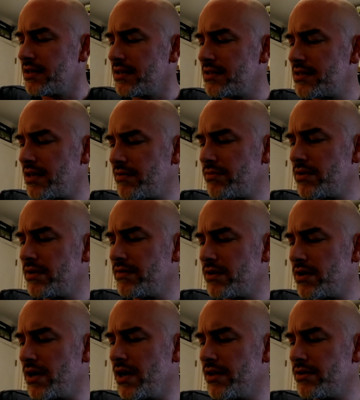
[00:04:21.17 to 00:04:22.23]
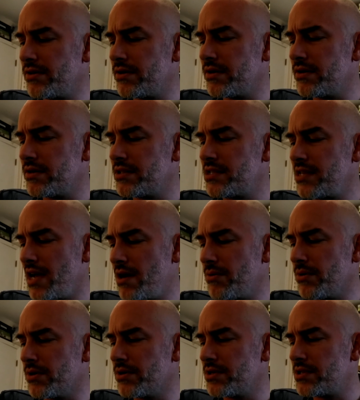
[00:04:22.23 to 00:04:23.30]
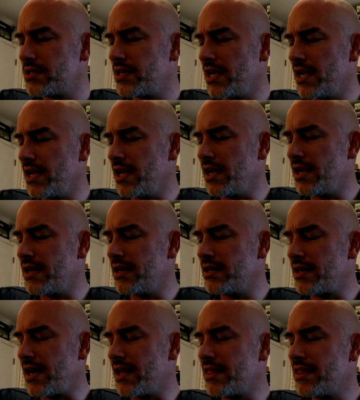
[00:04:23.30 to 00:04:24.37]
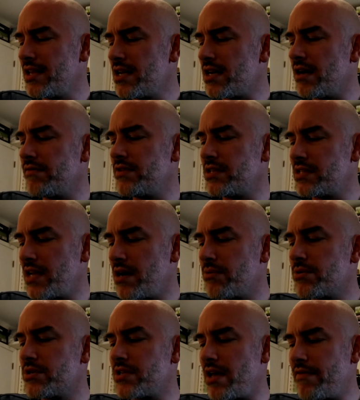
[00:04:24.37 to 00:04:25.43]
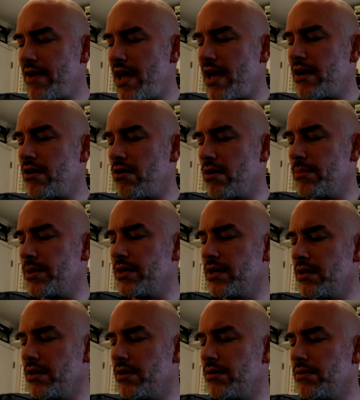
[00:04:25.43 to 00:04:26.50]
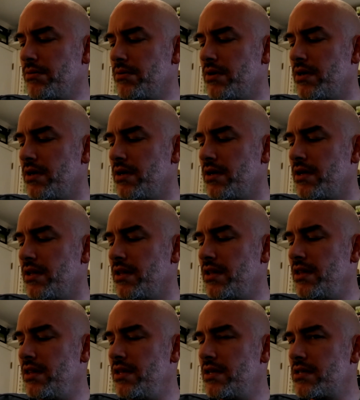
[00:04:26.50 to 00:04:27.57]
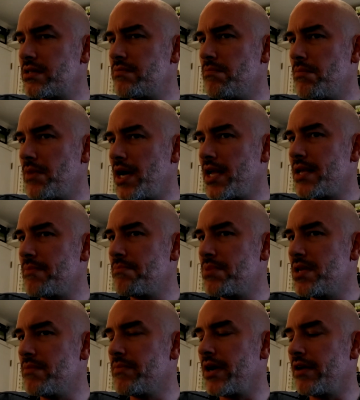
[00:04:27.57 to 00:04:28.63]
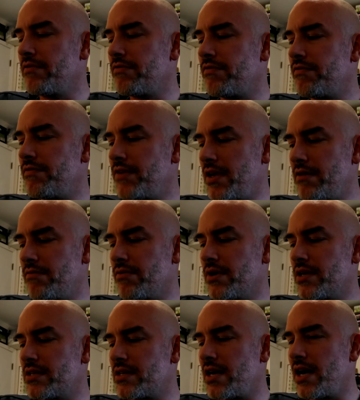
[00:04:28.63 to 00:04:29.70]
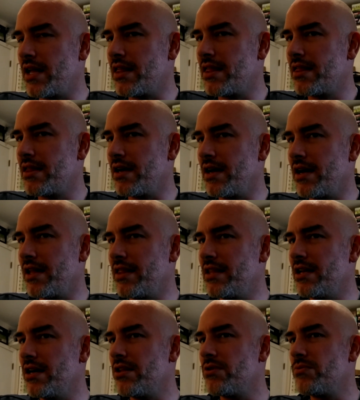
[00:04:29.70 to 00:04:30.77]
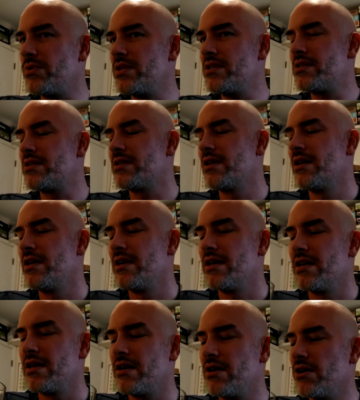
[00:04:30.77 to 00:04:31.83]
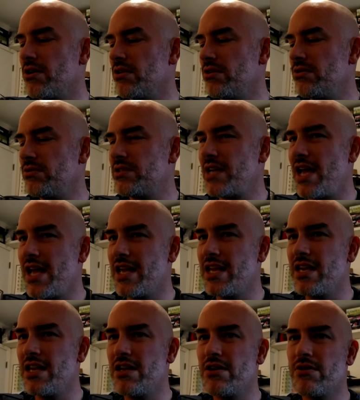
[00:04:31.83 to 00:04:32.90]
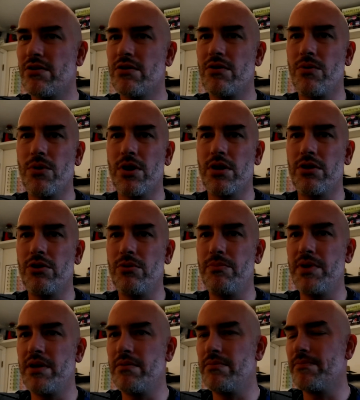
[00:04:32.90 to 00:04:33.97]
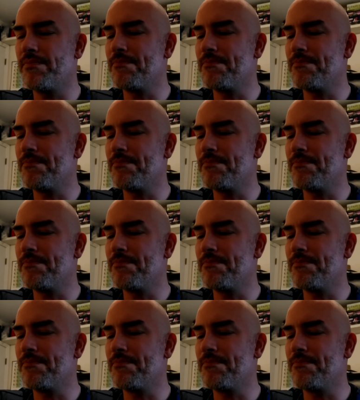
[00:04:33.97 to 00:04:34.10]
several of their other sours, and I think of the sours I've had at Armadillo, this might be my favorite. The other ones are a little tangier or a little bit.